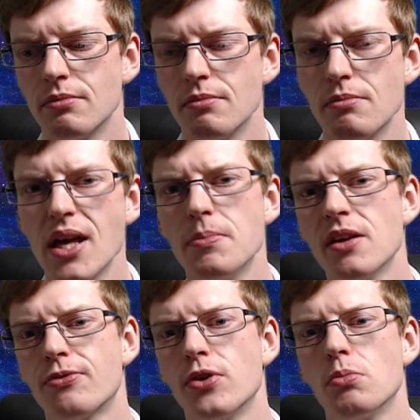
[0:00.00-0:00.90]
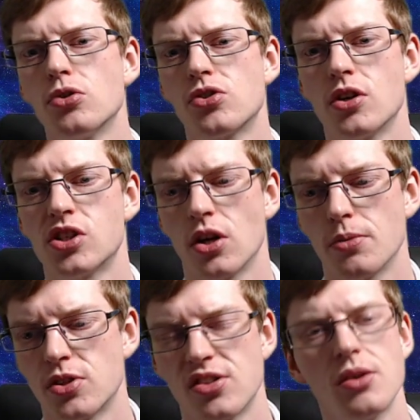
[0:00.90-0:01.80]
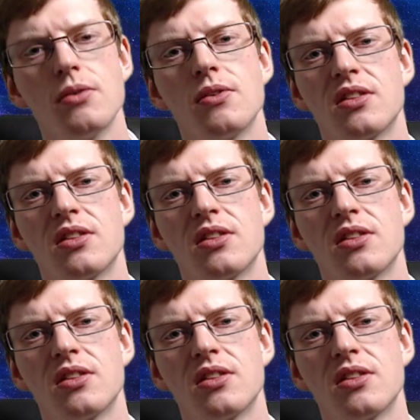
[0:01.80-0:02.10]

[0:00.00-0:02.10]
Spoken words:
Maybe a few more searching options. Though